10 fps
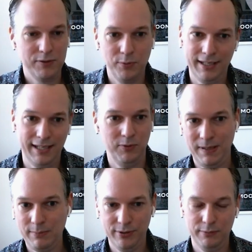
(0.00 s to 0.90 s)
was working
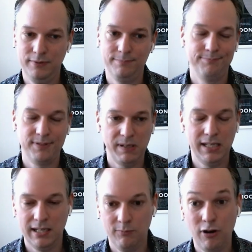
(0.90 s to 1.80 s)
with people that were
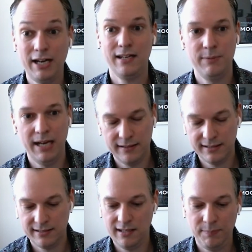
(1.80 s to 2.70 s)
speaking and writing
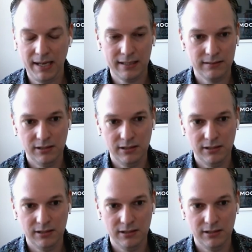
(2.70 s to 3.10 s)
about this stuff back,